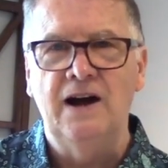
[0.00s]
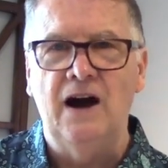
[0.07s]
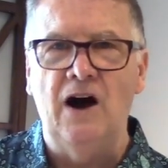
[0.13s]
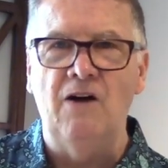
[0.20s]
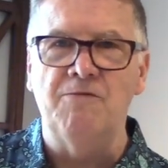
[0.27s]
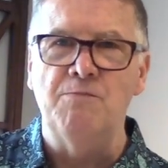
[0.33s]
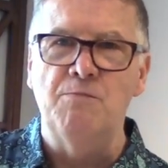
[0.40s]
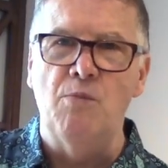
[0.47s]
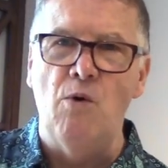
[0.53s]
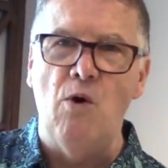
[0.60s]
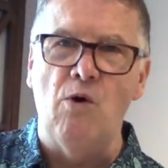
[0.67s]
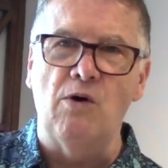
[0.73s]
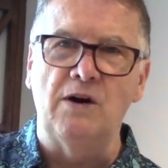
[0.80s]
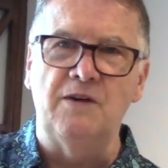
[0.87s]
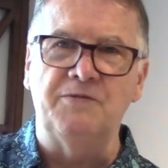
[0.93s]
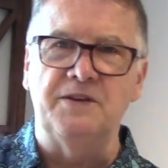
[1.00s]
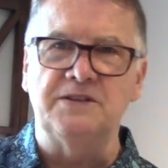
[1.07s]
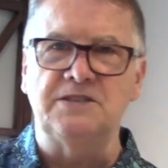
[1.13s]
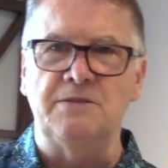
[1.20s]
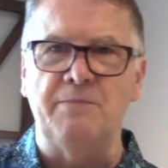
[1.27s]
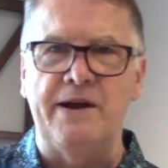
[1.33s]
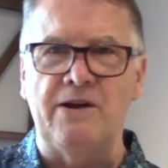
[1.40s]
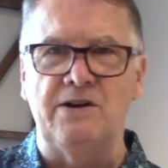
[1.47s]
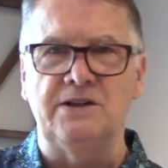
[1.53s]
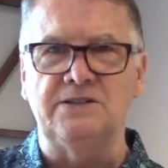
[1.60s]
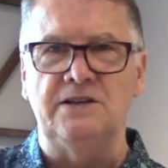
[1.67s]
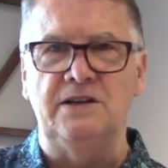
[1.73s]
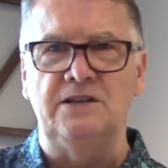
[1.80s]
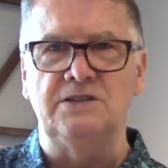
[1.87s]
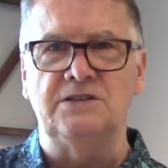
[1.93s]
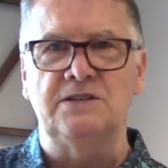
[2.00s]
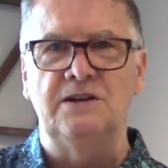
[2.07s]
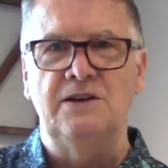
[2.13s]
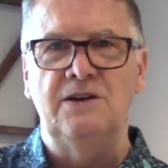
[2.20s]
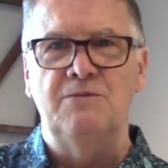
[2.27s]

of more of the Samaritans,